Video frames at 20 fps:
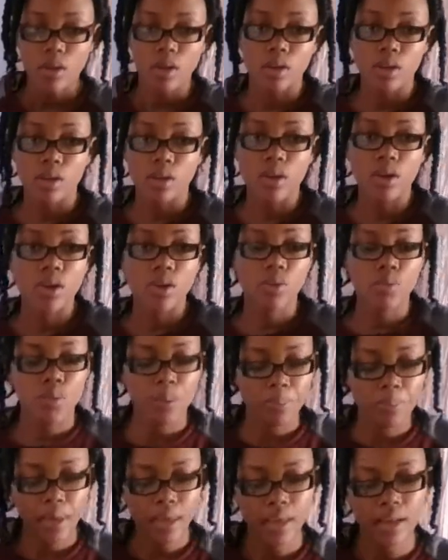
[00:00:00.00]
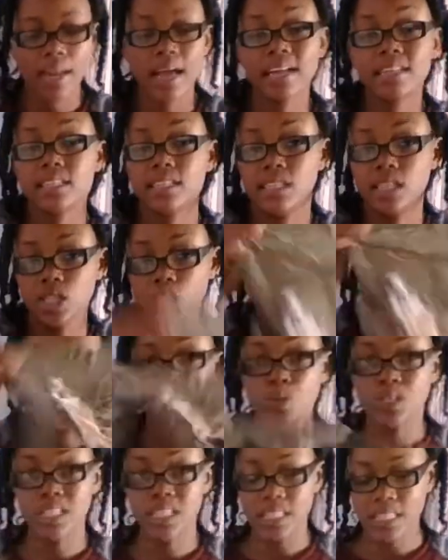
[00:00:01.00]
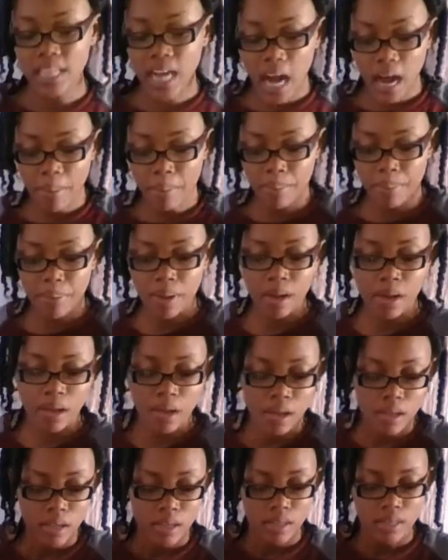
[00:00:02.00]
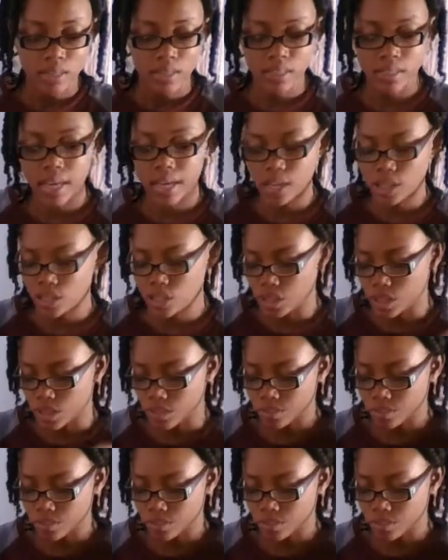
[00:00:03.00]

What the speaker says: Now you're going to repeat that stitch to the top section.